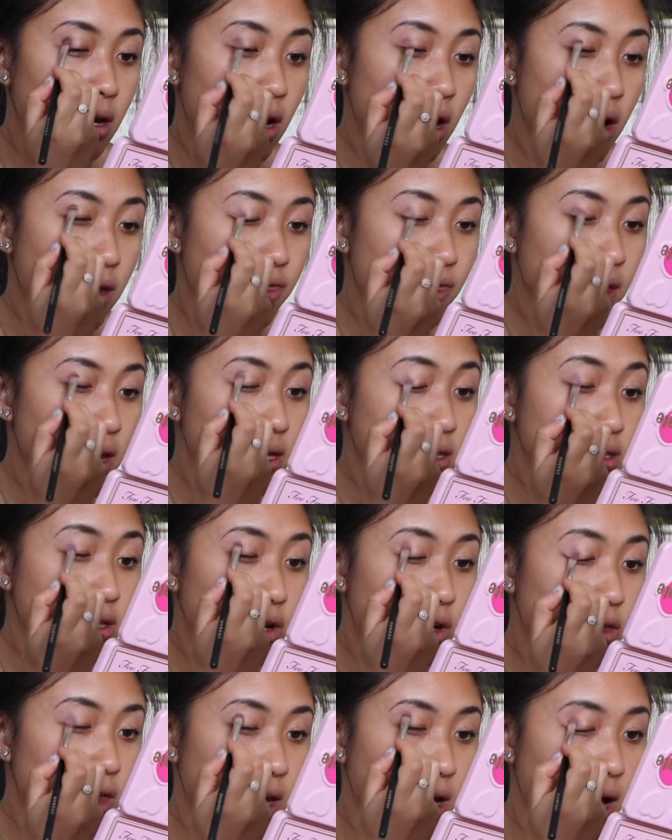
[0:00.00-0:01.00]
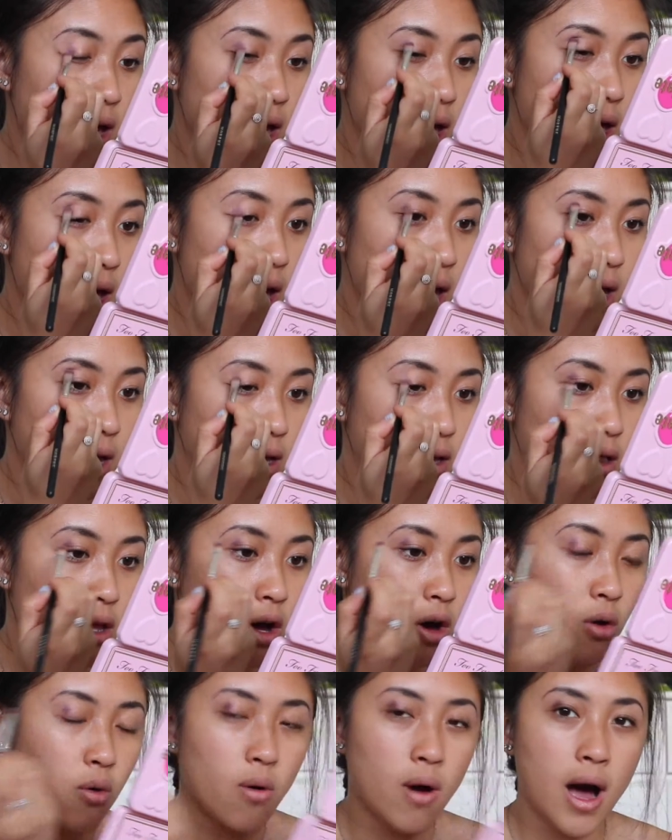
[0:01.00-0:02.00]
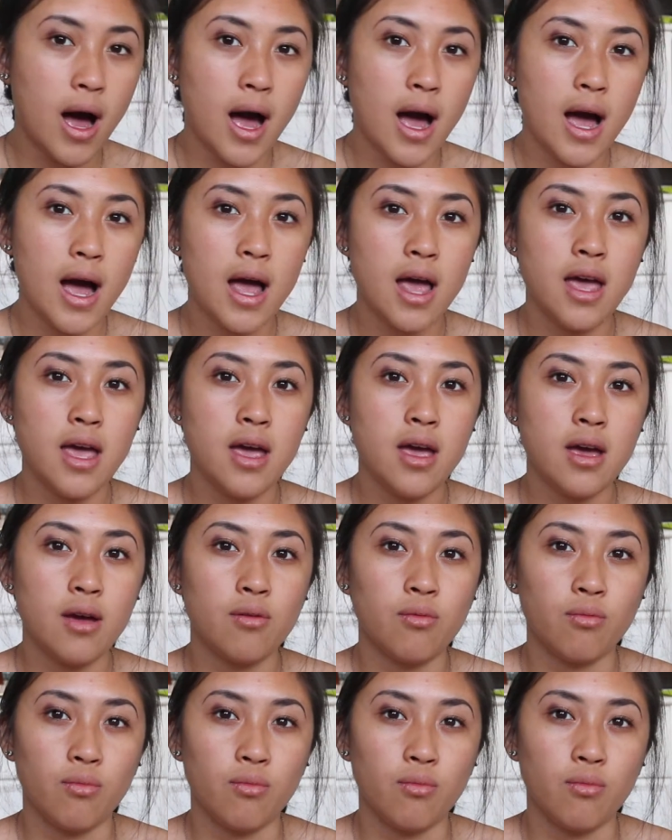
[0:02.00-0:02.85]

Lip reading: I think it's called like a halo eye,